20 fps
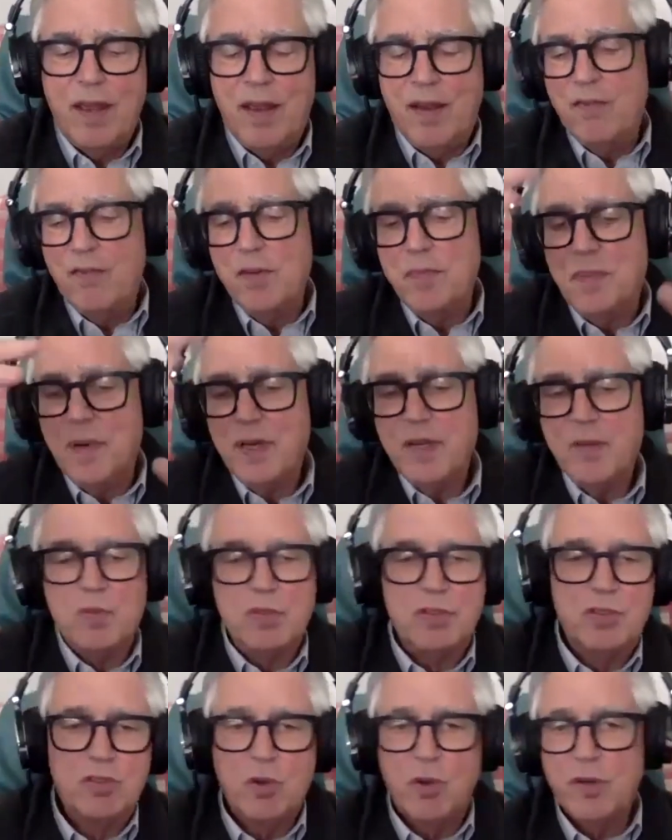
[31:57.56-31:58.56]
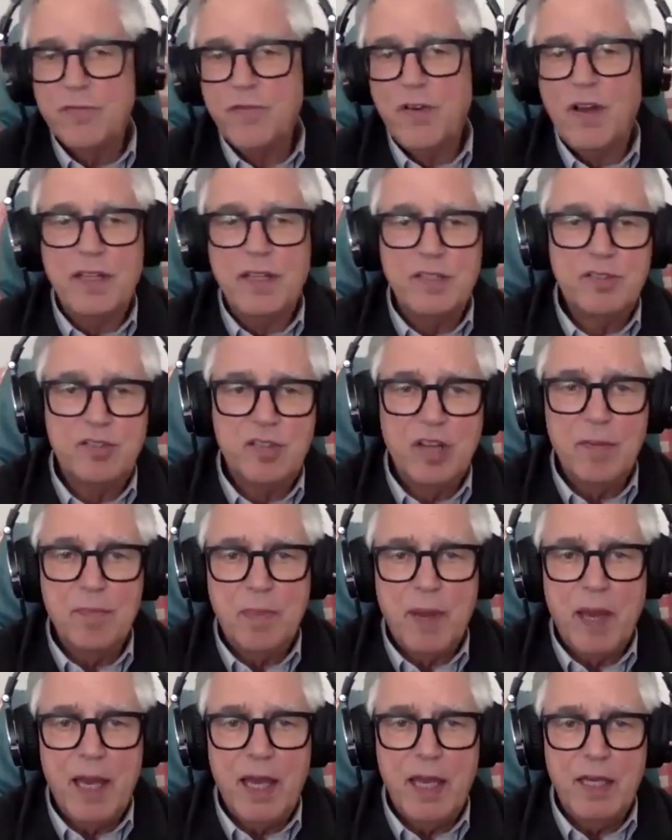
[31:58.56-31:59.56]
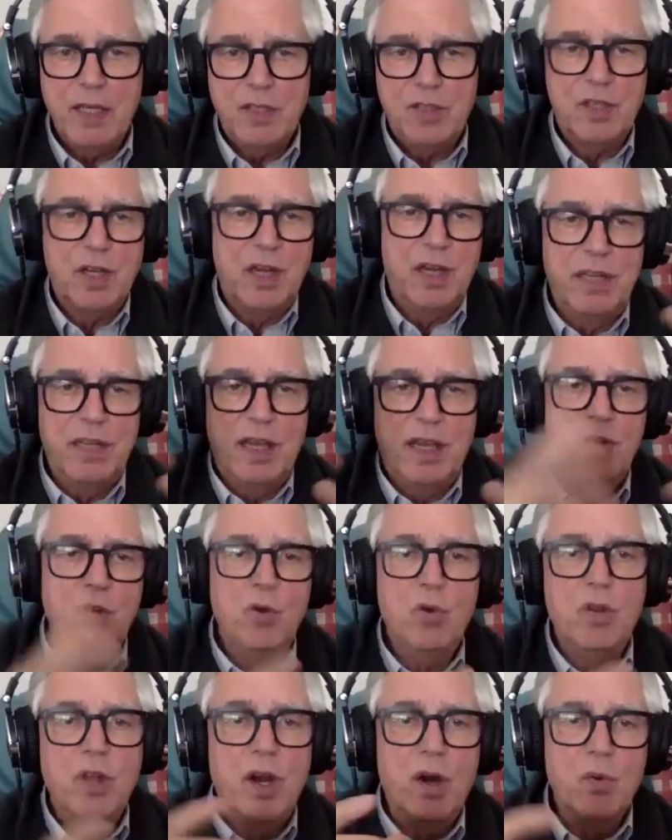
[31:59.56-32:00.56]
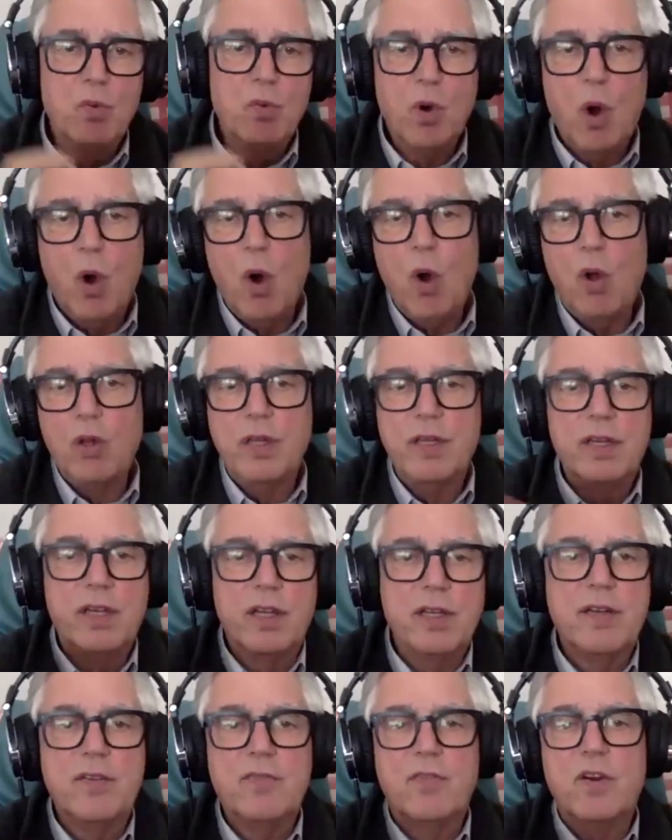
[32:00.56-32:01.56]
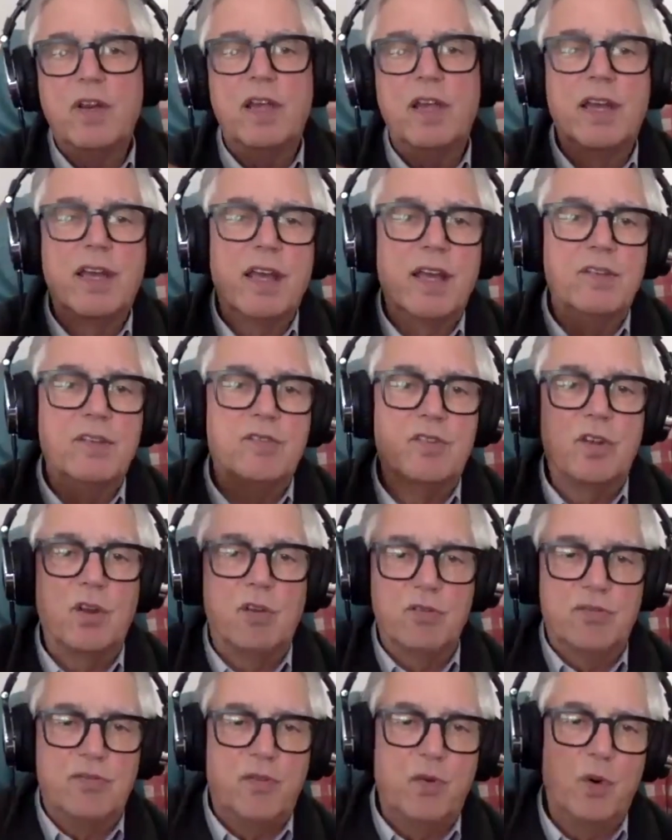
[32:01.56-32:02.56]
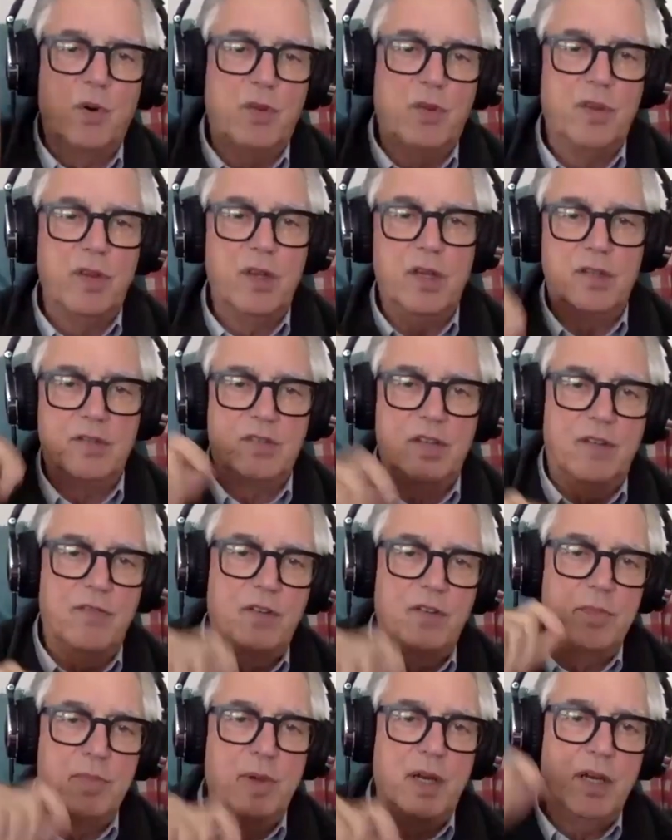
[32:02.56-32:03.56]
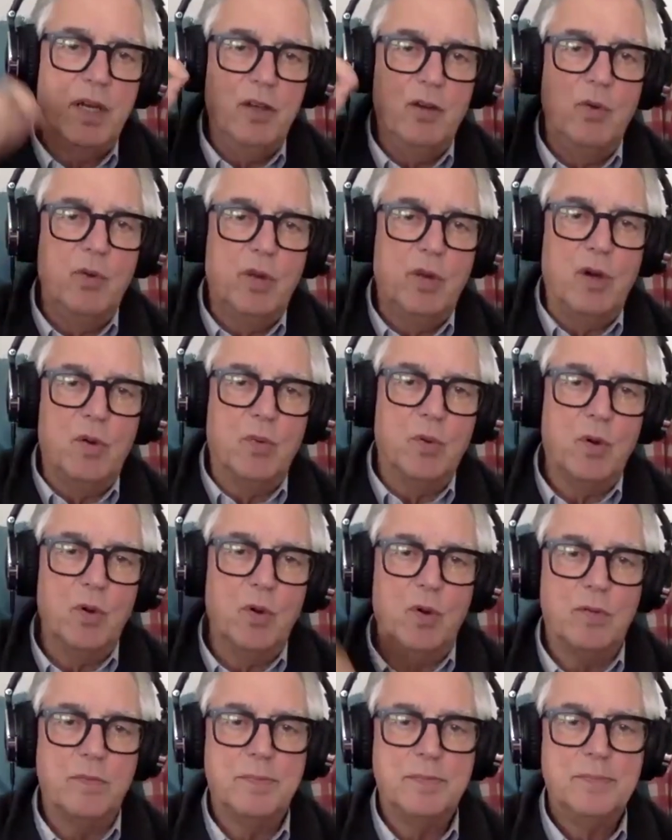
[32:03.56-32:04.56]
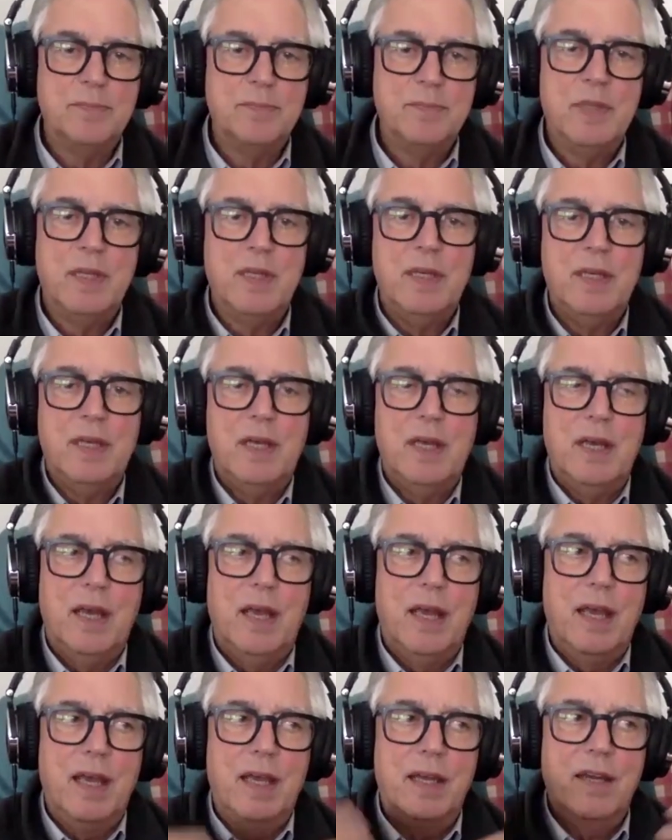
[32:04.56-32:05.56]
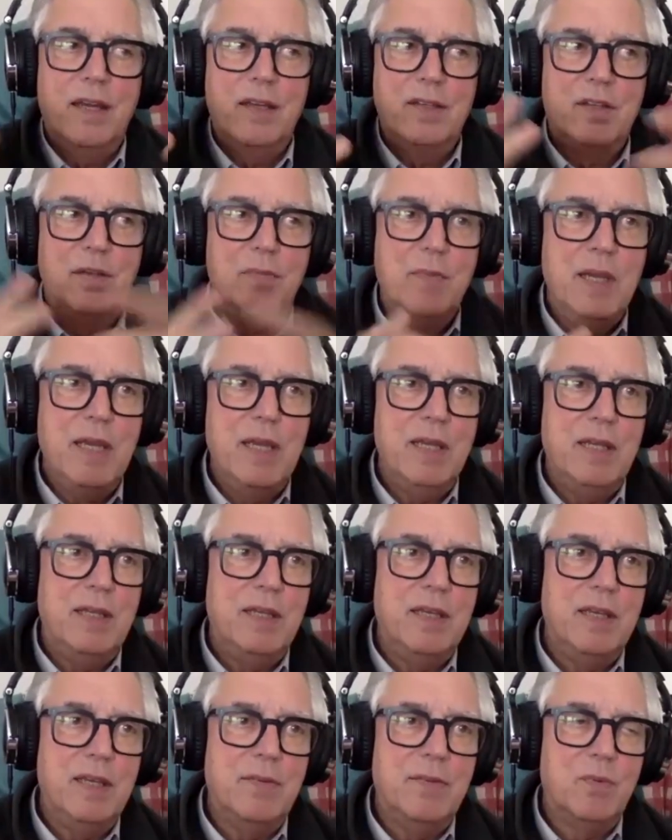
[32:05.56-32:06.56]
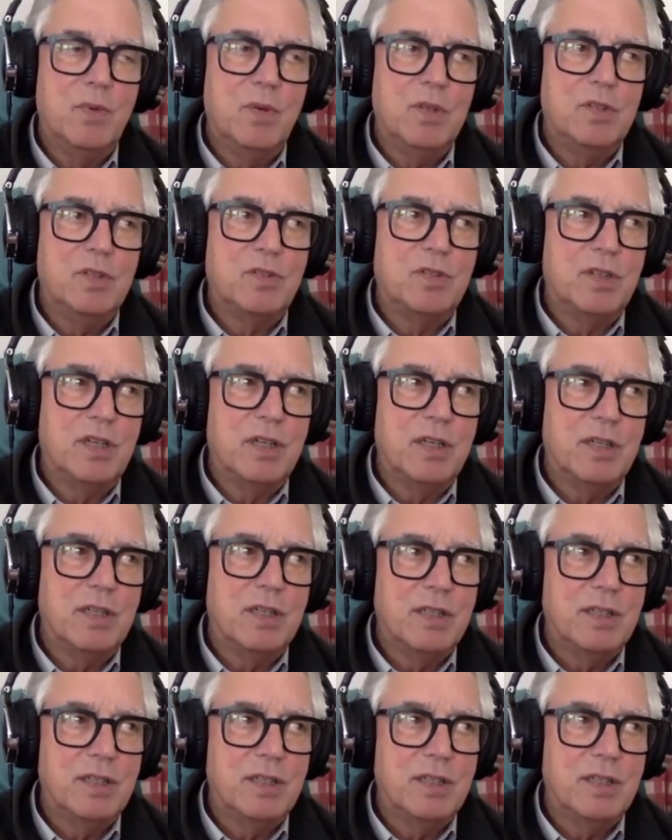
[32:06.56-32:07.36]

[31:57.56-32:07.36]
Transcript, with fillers: everybody was sort of on the same page they knew their role in delivering against those four things. Everybody knew their role. And to me, it was uh,